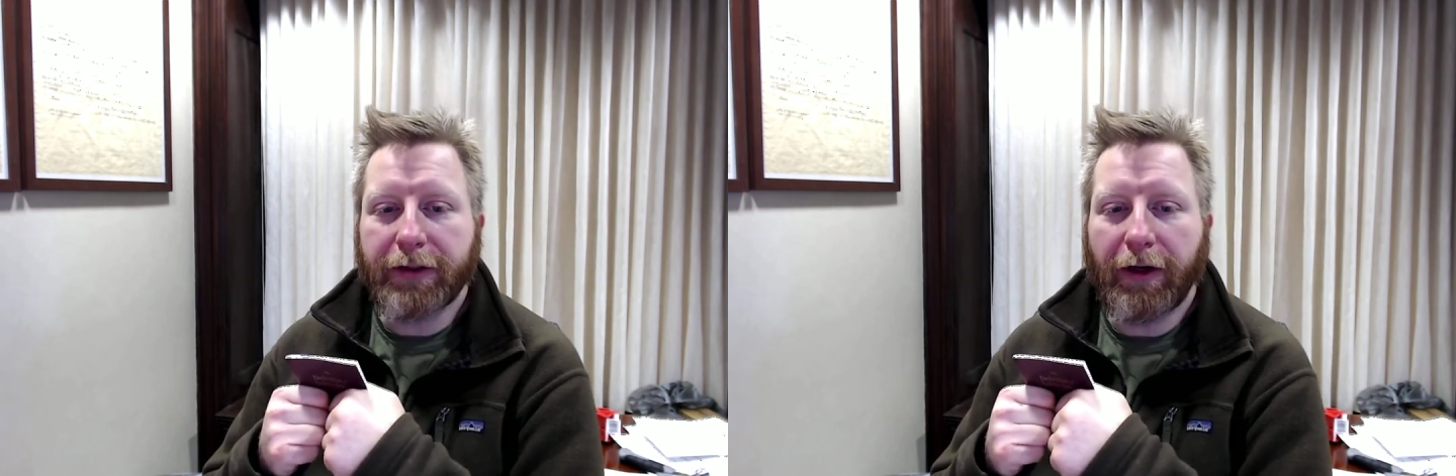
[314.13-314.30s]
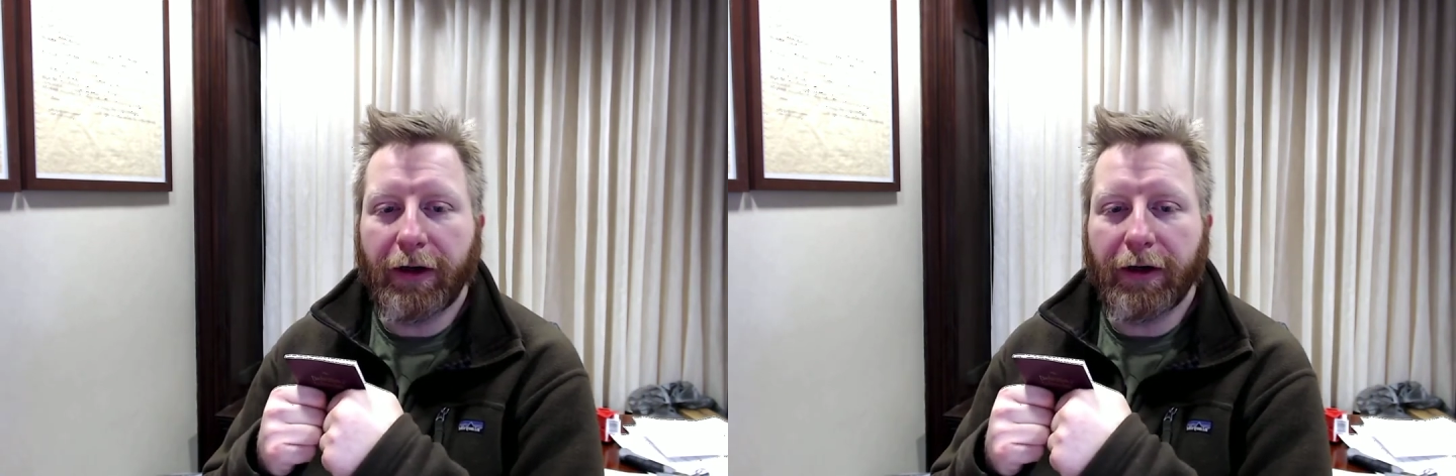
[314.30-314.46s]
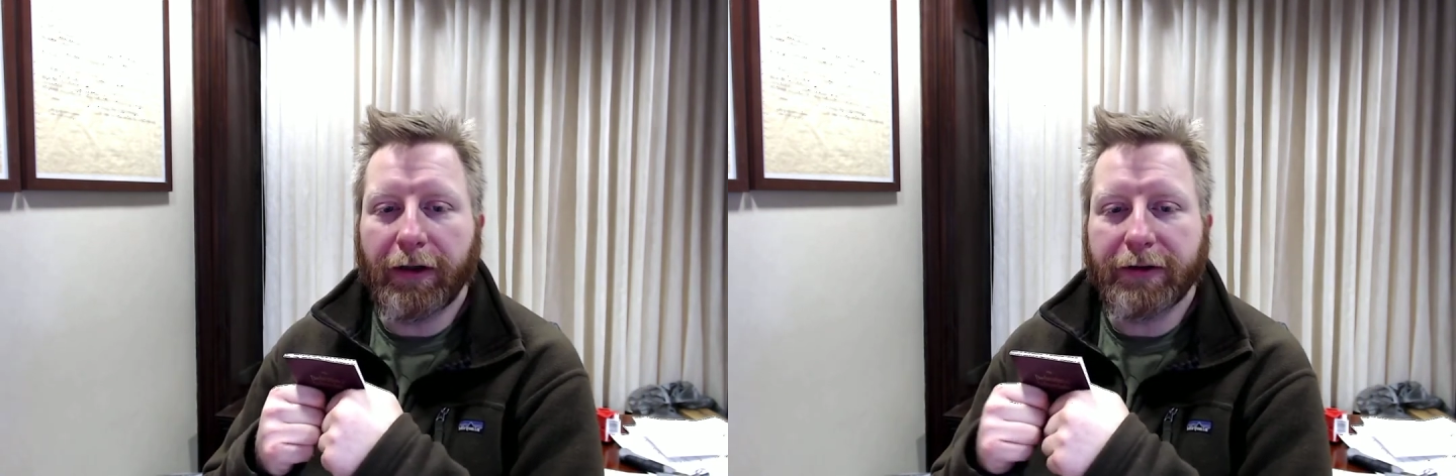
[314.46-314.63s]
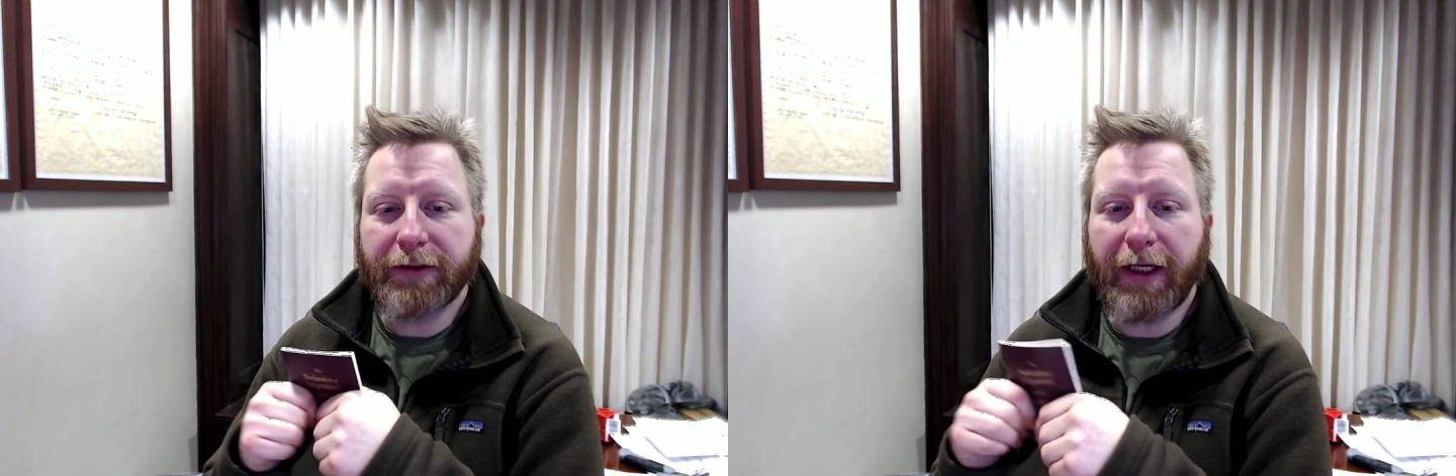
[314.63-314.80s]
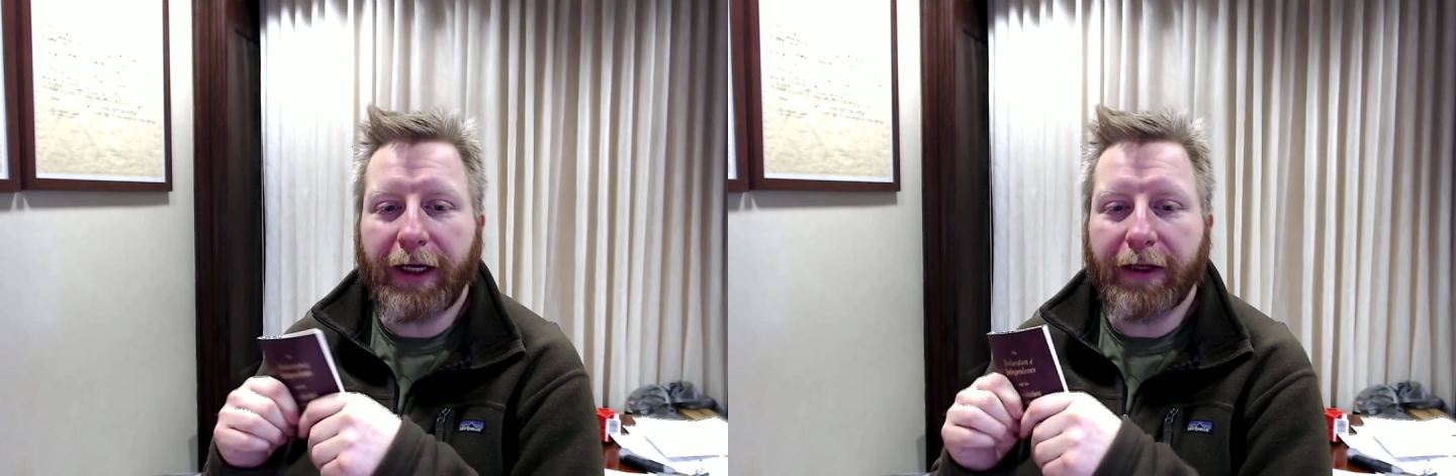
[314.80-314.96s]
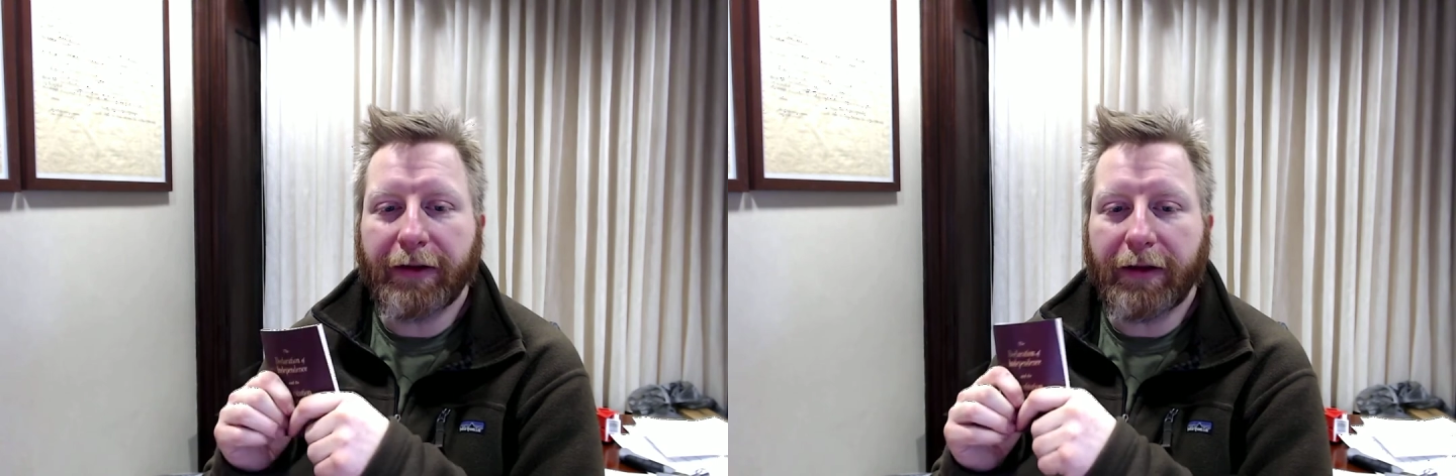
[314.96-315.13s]
are
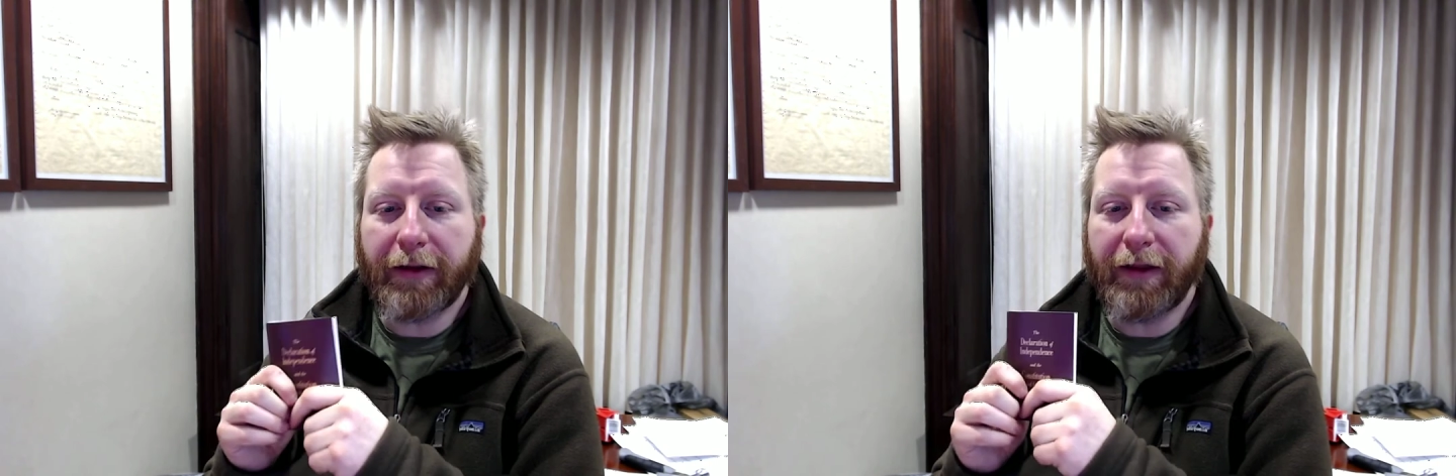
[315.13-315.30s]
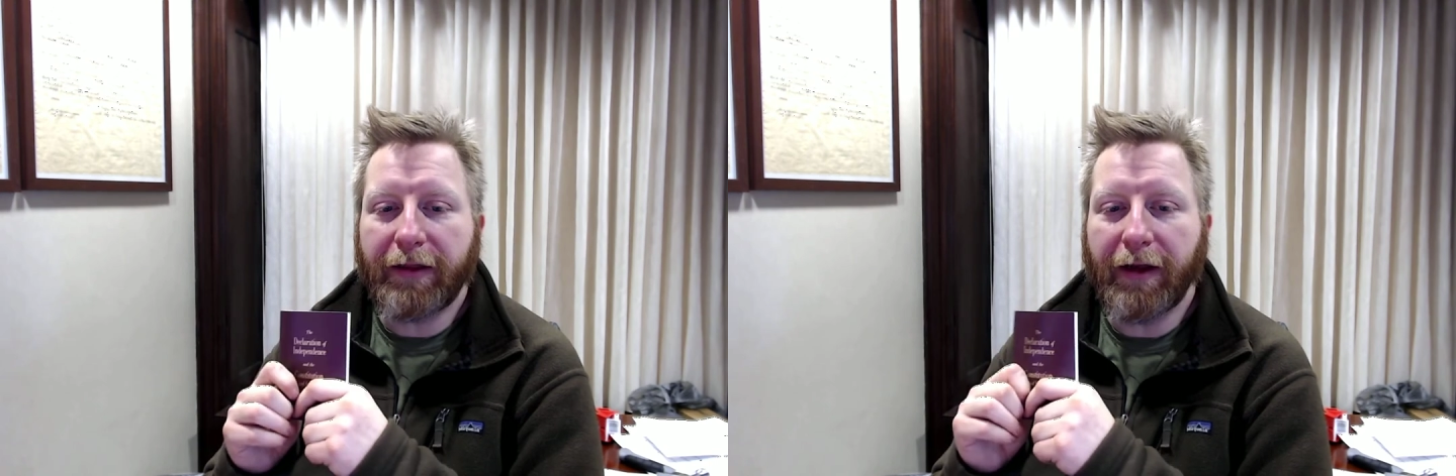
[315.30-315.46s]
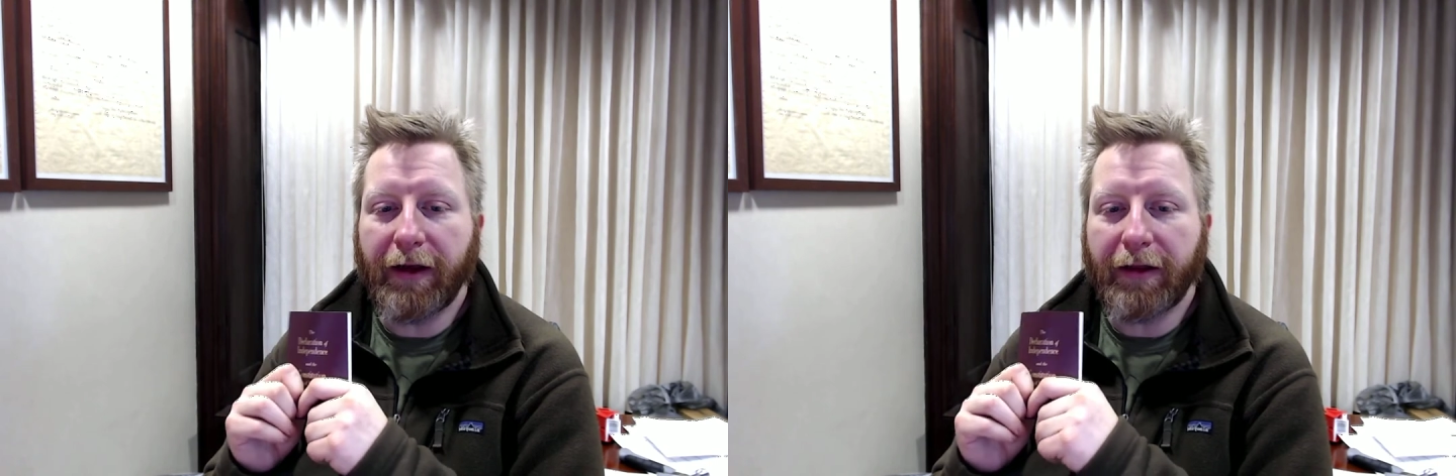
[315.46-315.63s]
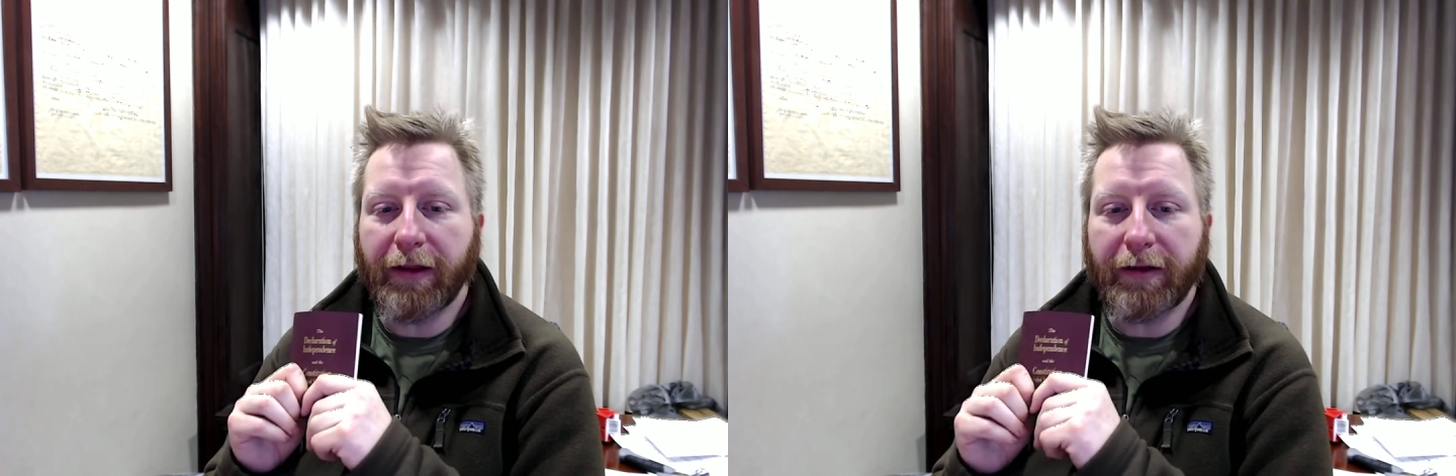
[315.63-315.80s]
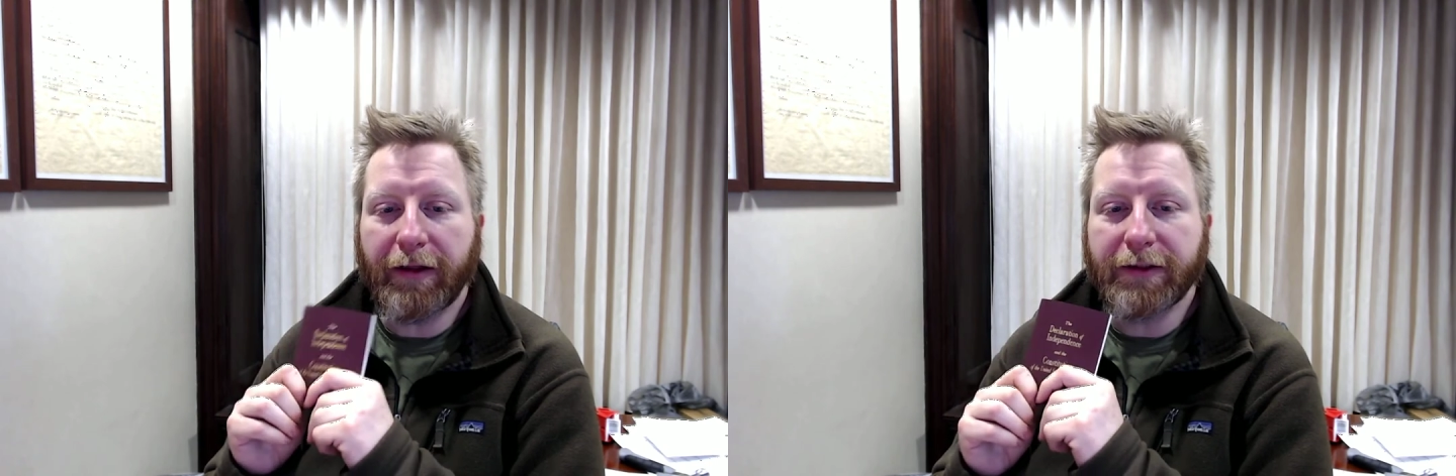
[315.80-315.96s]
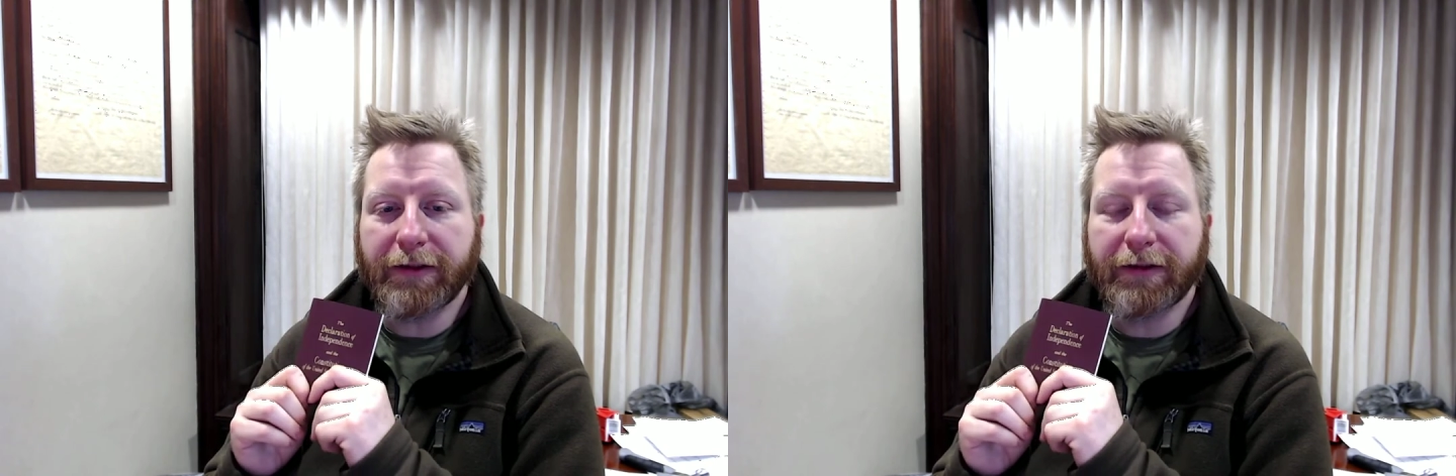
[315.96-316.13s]
saying that they think that this